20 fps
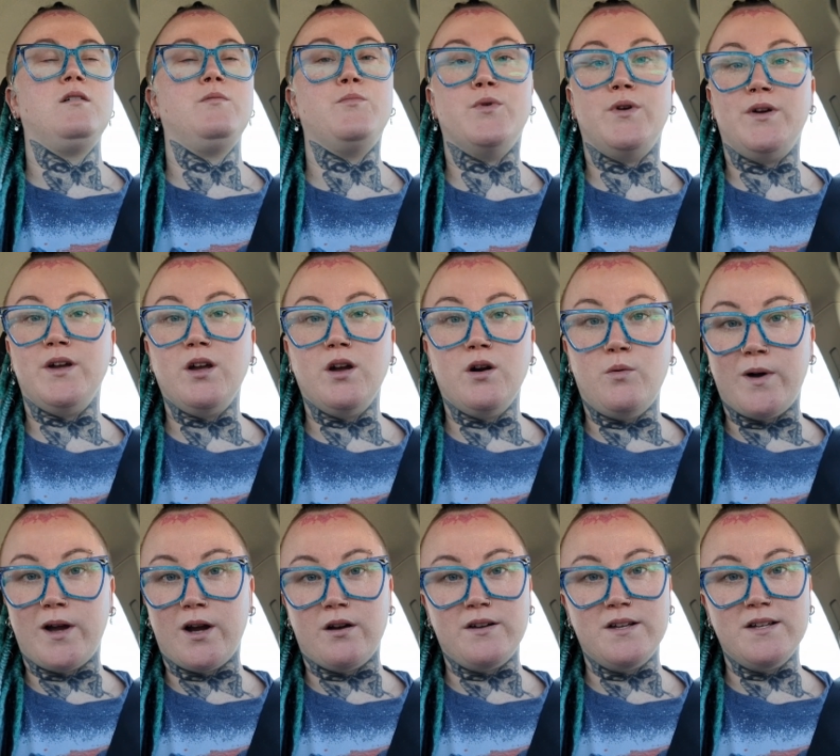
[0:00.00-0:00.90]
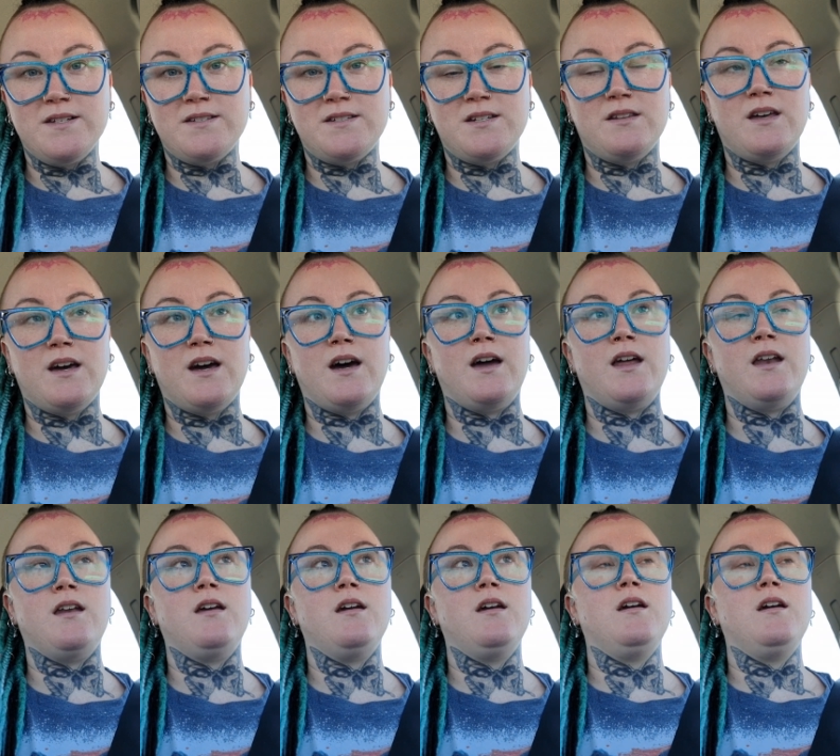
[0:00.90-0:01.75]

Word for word: bringing awareness to that,